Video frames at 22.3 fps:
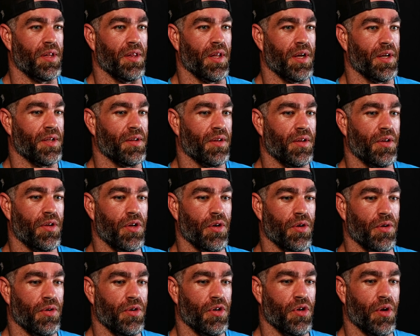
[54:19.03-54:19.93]
Like
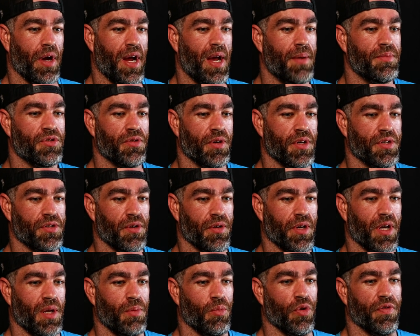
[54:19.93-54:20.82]
your hamstrings aren't
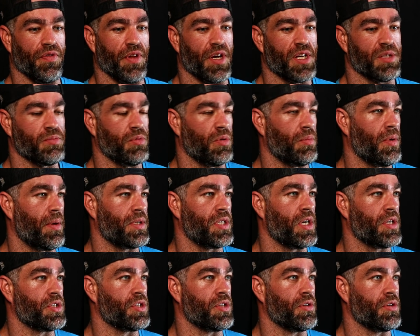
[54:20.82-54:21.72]
getting more flexible by
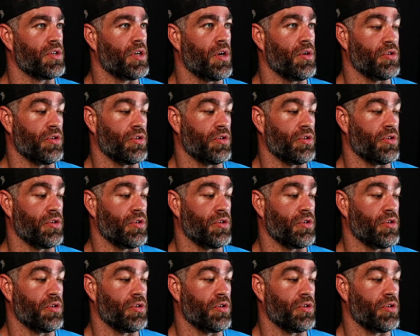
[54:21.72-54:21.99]
touching your toes.